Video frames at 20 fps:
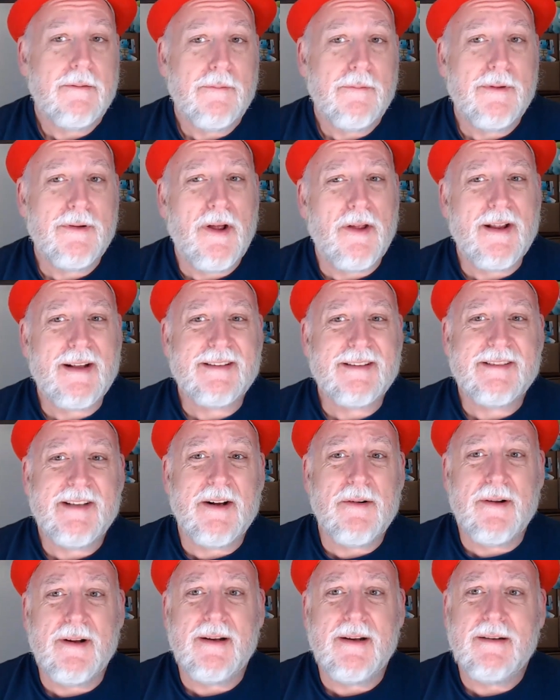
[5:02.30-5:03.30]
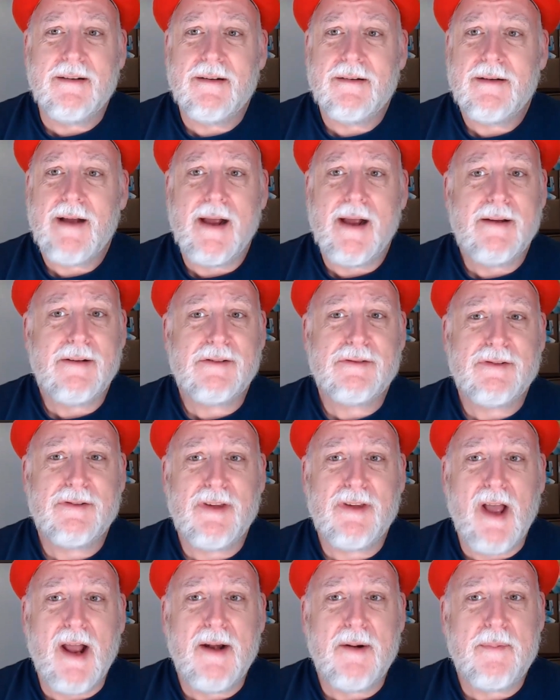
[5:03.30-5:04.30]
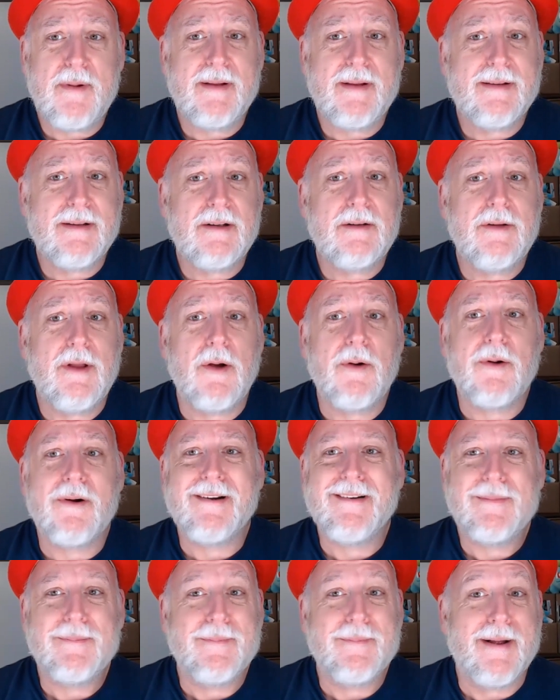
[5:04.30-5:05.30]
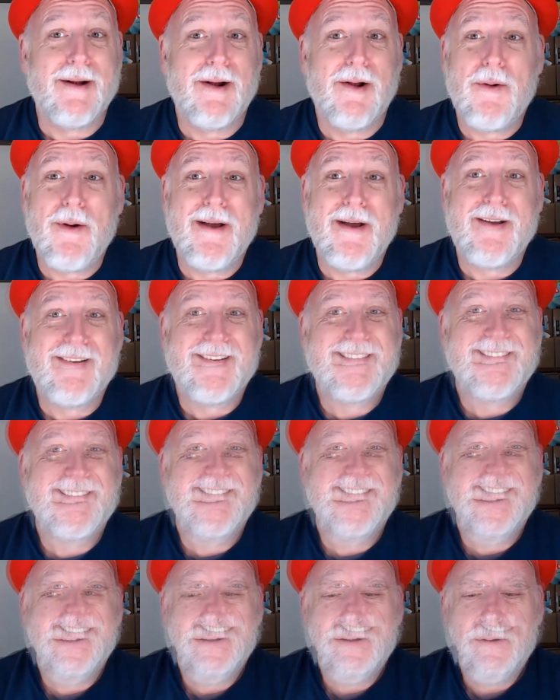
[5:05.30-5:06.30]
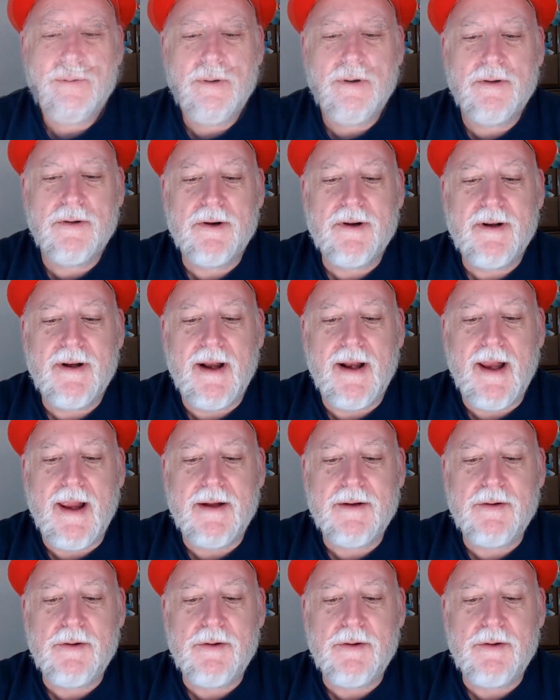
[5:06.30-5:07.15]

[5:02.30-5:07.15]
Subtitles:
With all that centering, I thought it'd be a little lower, but oh well. We're looking at a